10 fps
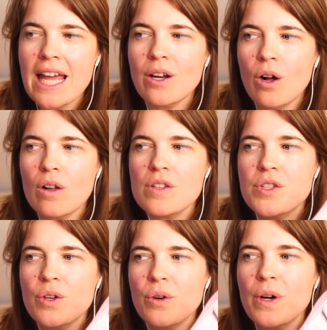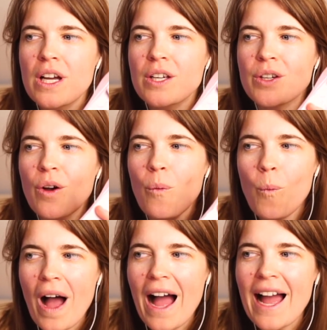And also,
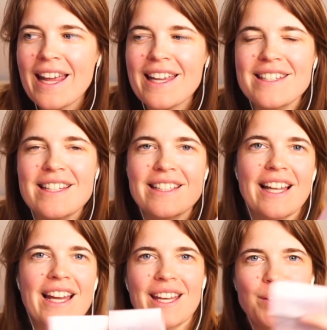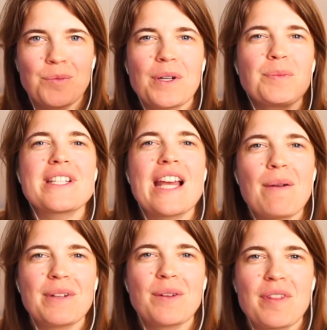what was
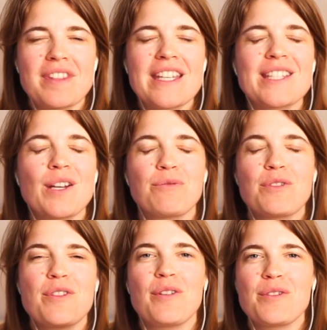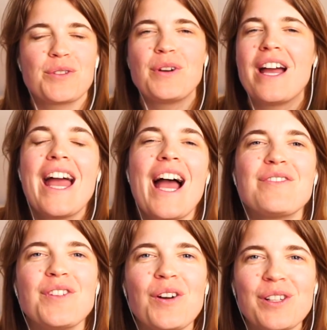happening with TikTok for those who
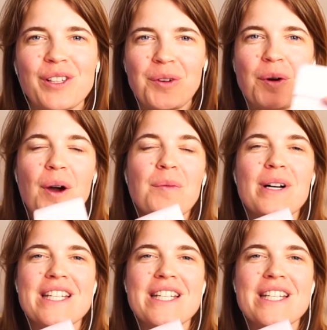have no clue what